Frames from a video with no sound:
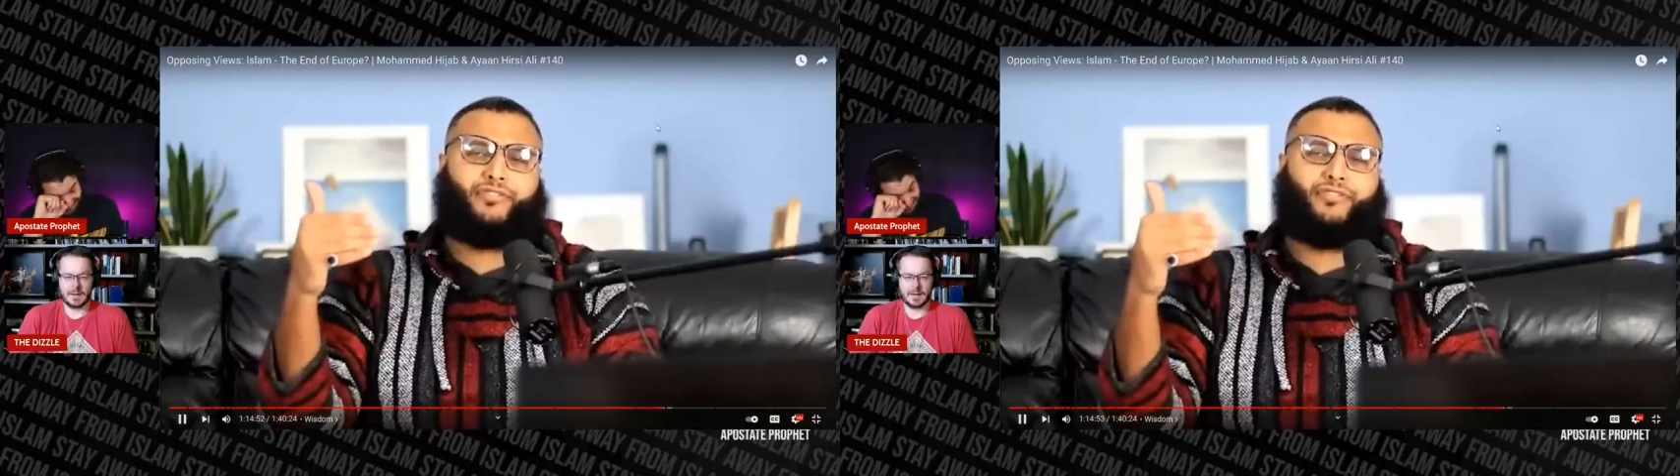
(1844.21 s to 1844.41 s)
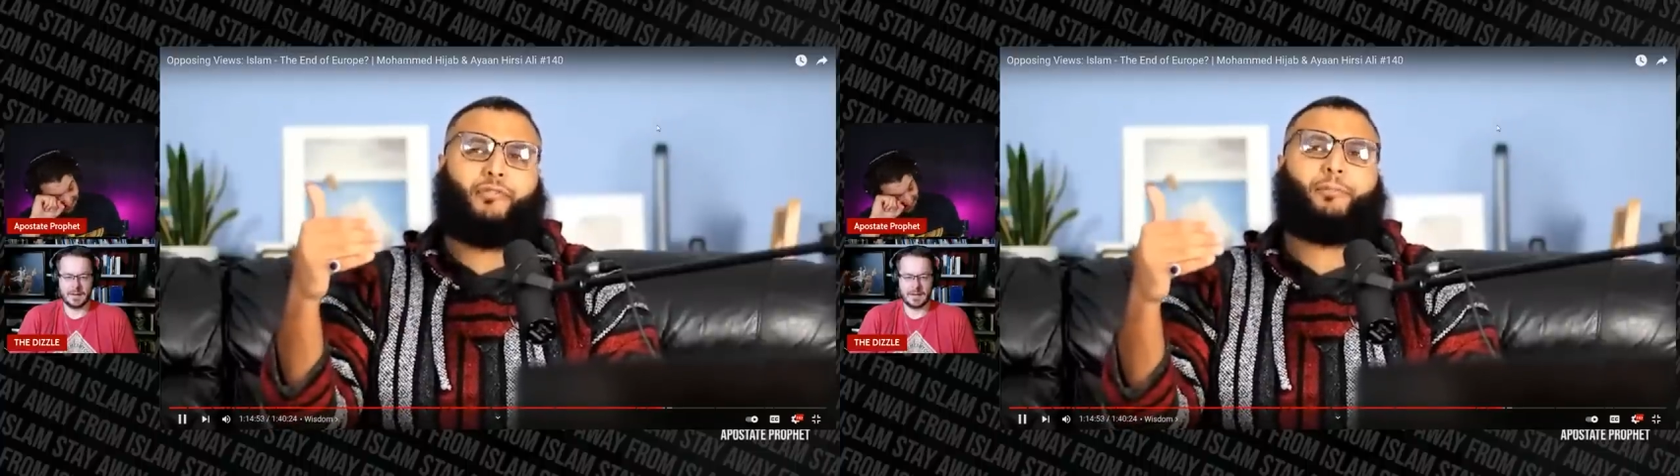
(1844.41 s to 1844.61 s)

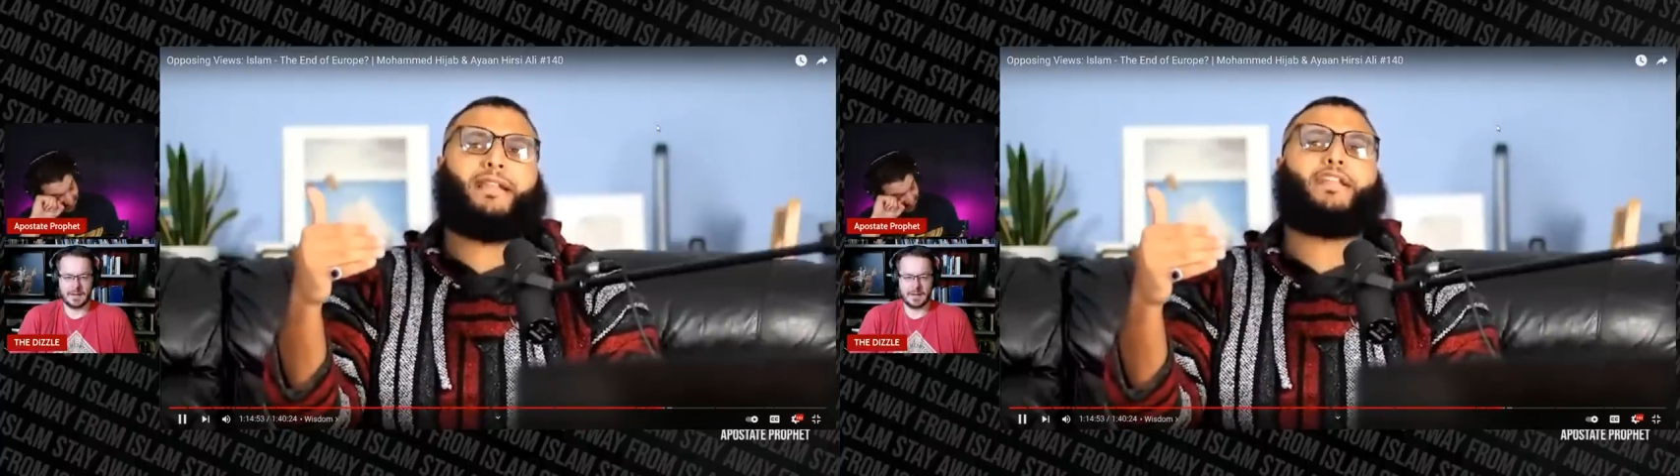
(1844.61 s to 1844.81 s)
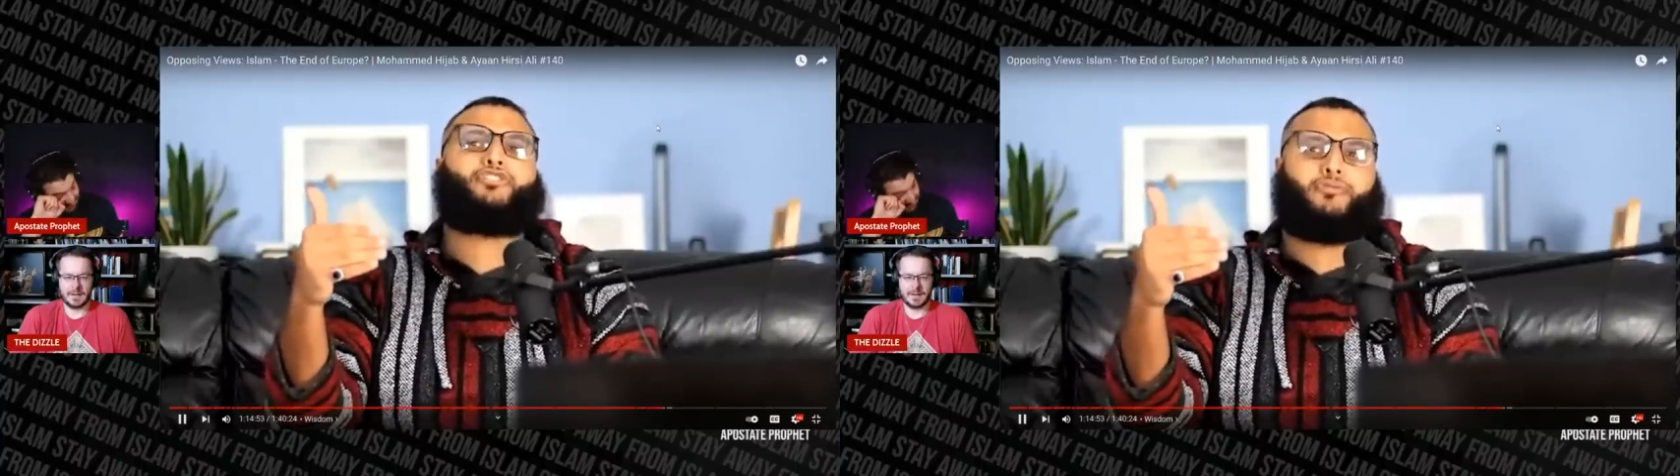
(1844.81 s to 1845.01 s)
for
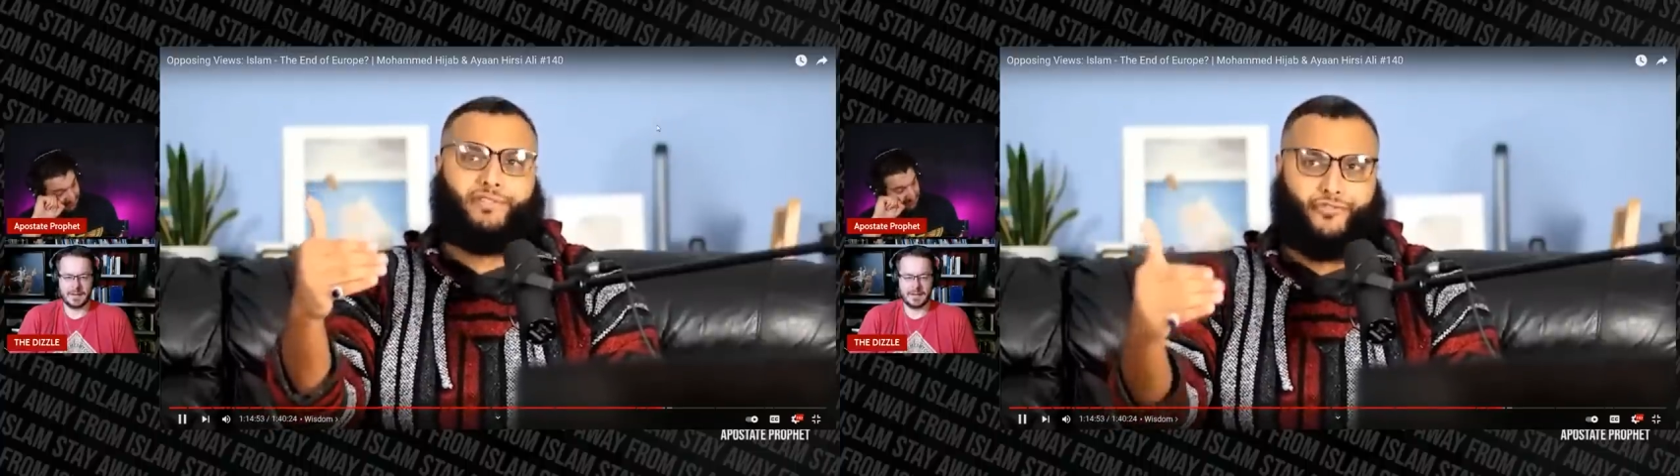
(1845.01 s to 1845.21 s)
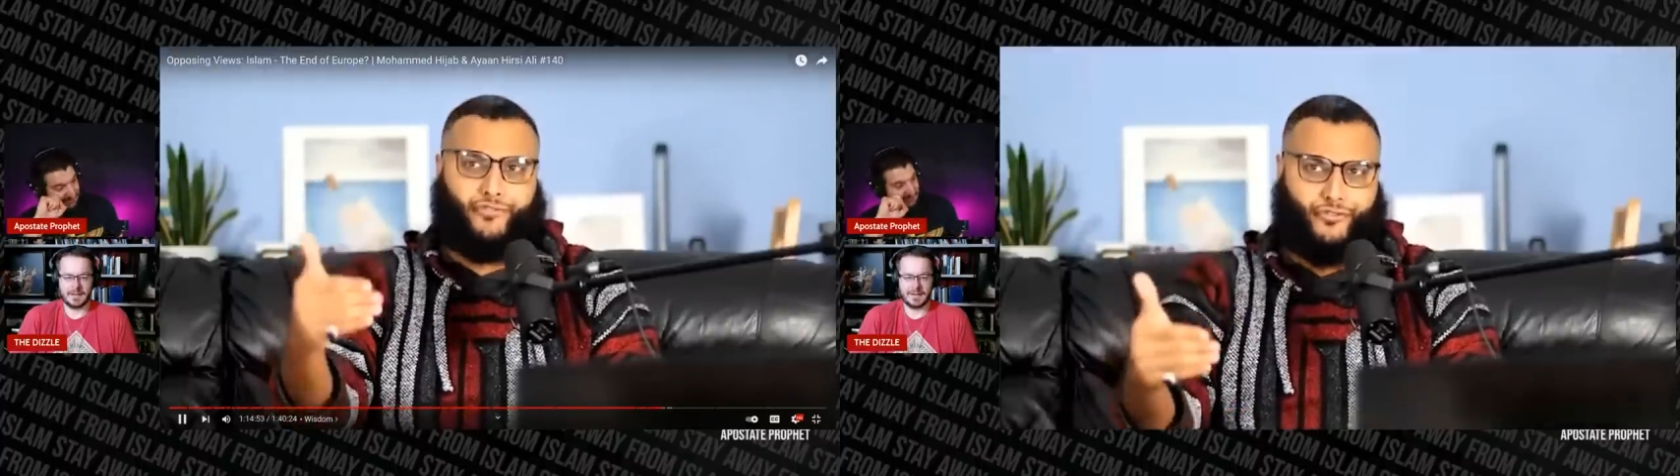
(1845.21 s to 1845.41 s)

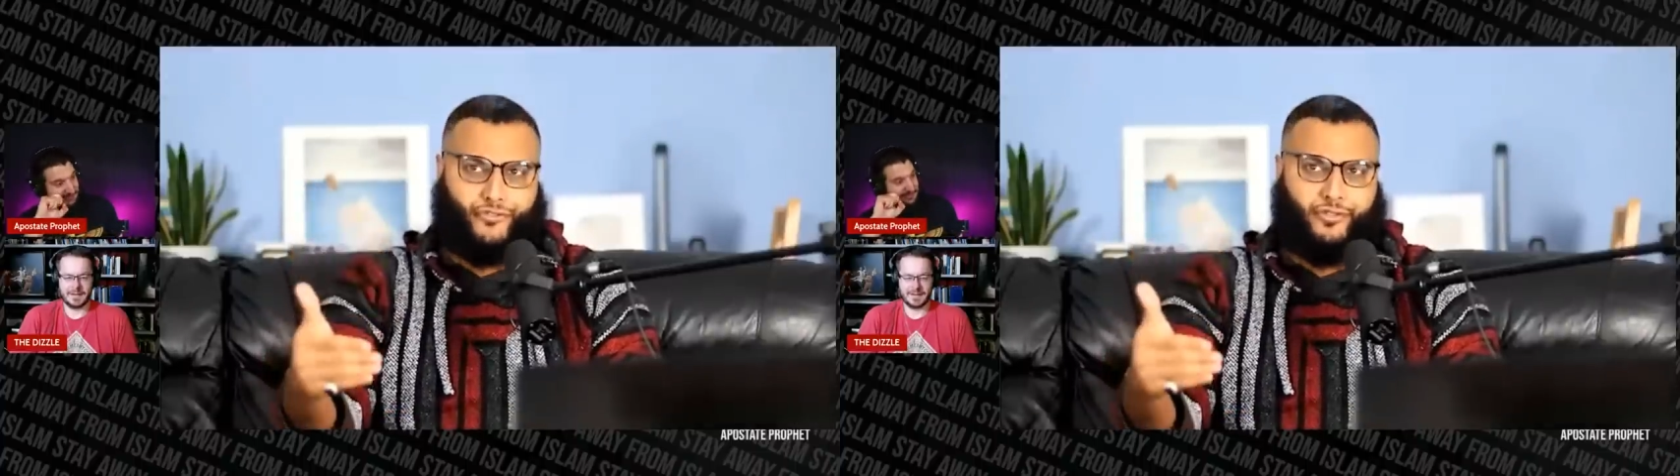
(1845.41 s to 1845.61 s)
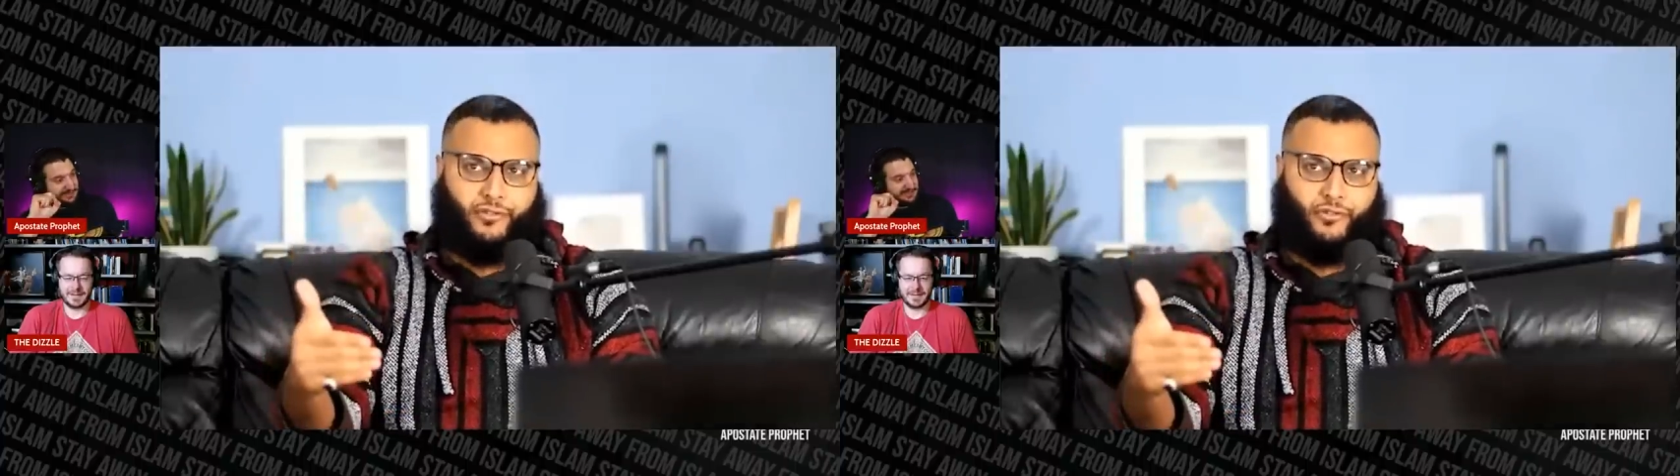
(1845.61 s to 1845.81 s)

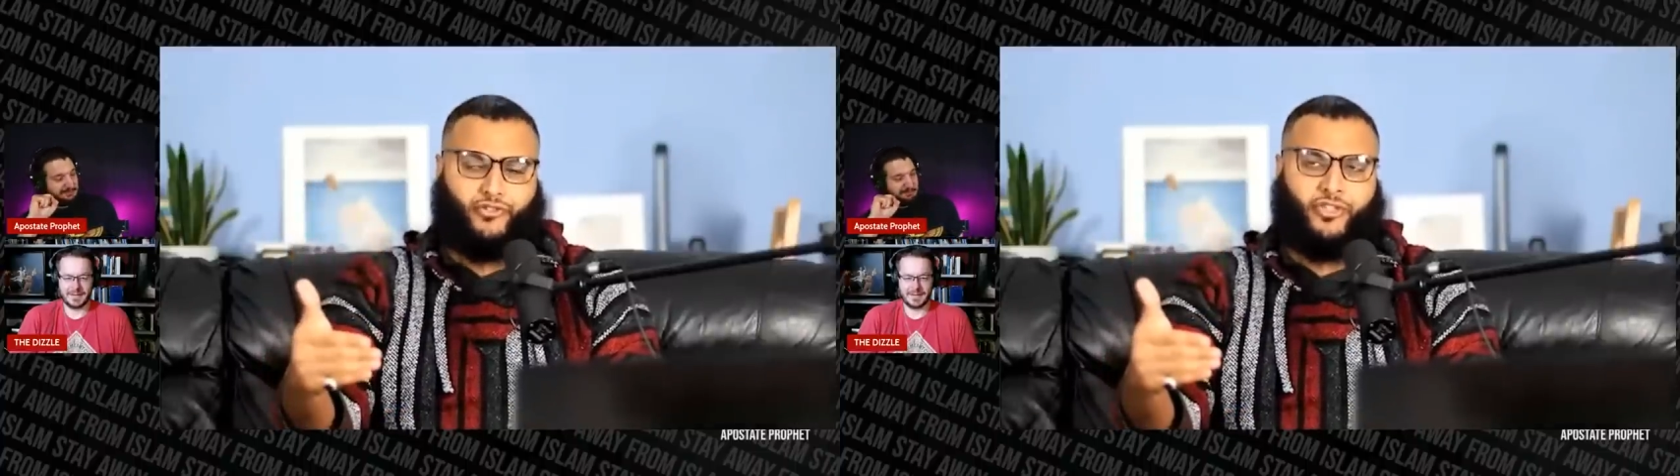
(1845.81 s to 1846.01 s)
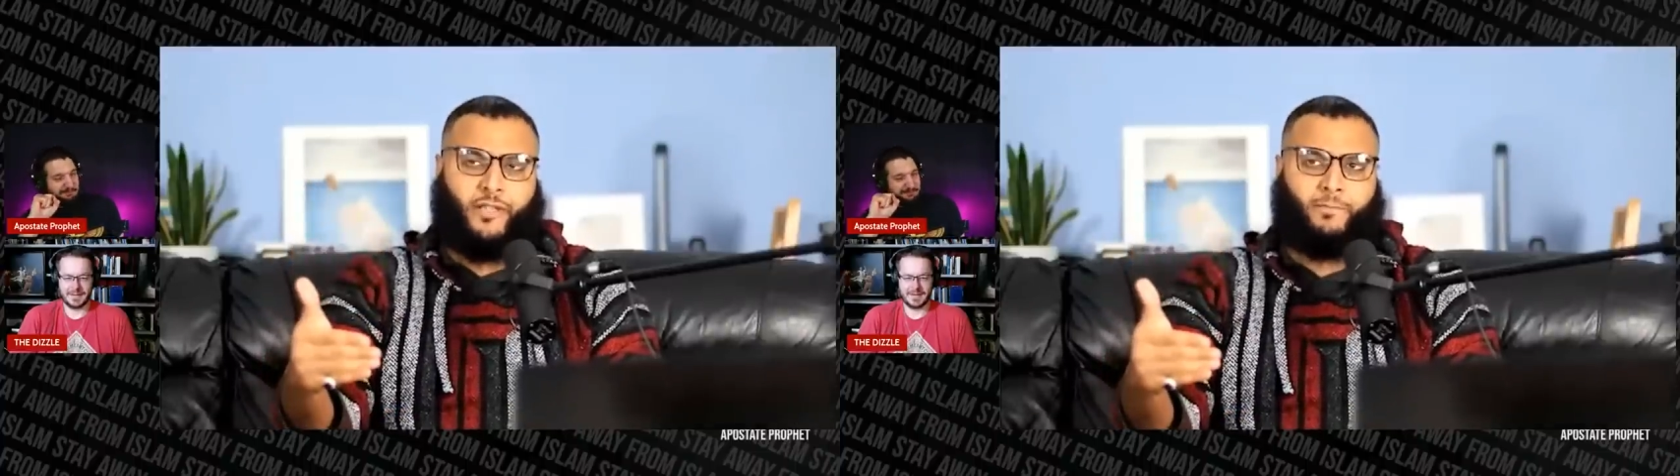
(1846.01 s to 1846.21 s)
belligerence, you
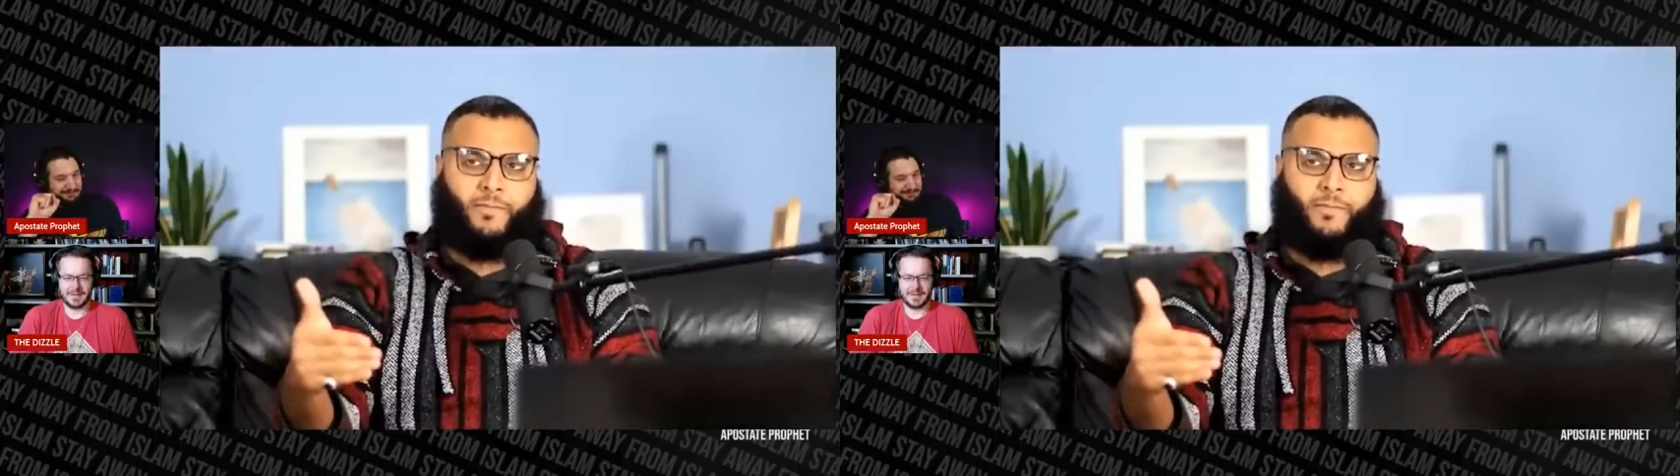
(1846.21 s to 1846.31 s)
see.